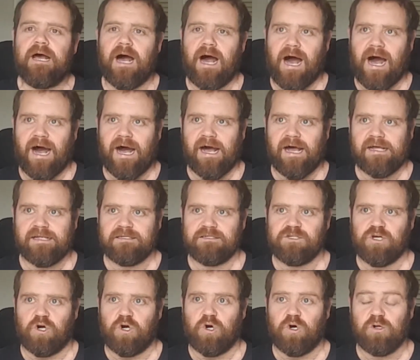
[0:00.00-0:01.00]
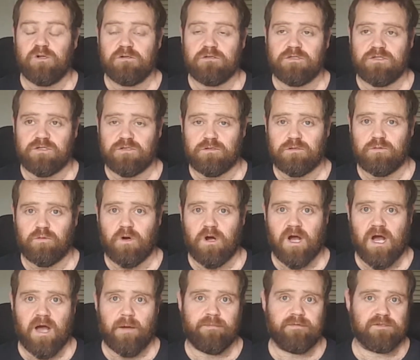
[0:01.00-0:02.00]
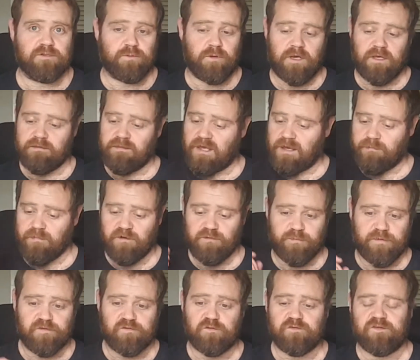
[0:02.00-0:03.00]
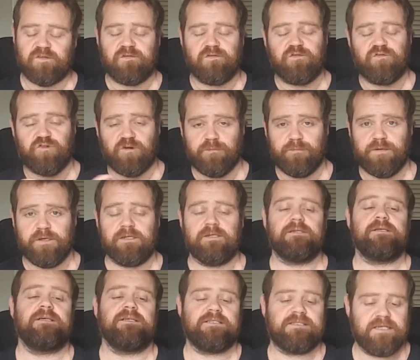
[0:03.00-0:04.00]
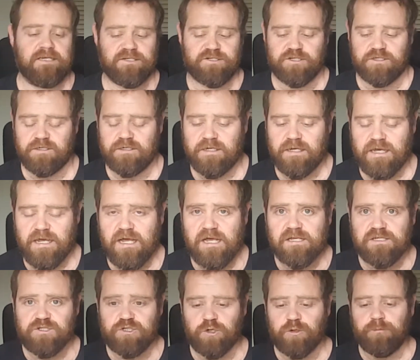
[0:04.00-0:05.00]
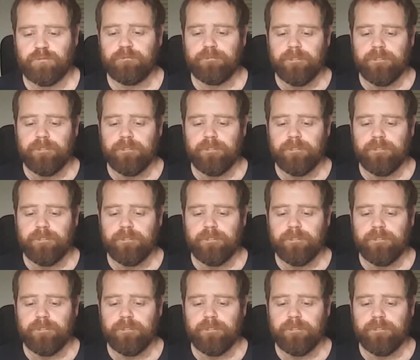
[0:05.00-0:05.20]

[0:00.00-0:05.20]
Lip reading: and also what happens when that mouthpiece goes into the trumpet, etc. So